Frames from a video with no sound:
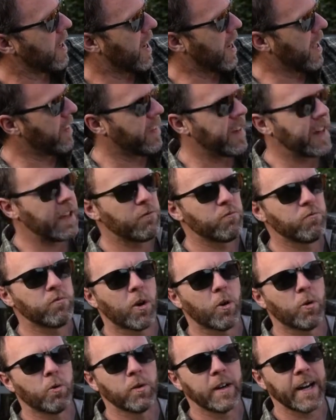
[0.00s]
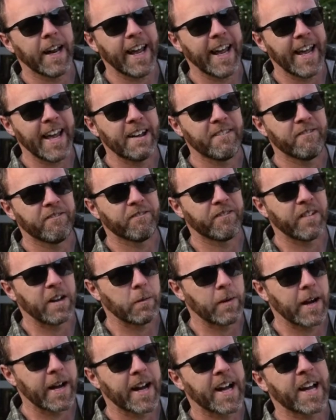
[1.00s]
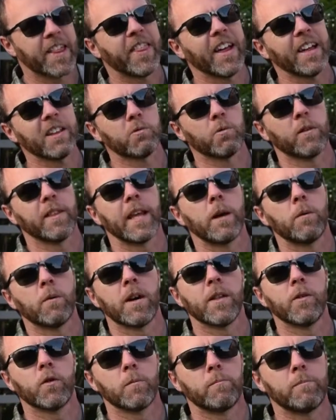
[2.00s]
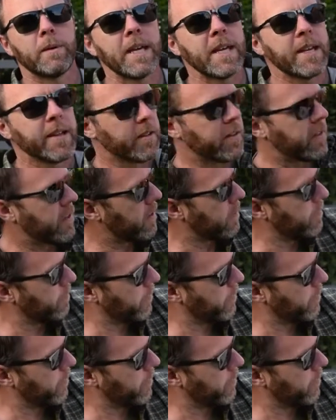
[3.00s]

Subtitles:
and they've rolled everywhere. That's what they were beans.